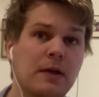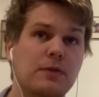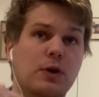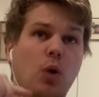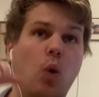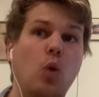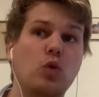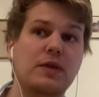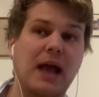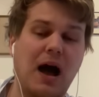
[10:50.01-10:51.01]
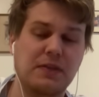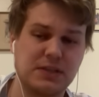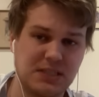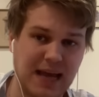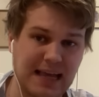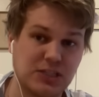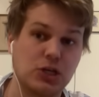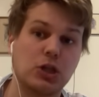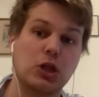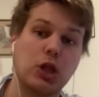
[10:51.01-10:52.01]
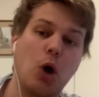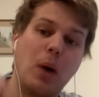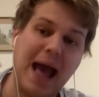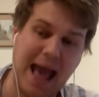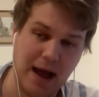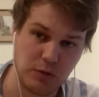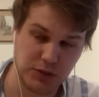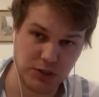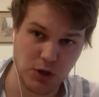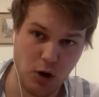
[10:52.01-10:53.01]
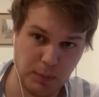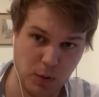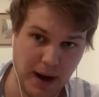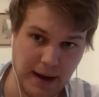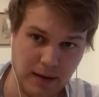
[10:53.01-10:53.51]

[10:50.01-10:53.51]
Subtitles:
that all the other states' lower houses operate.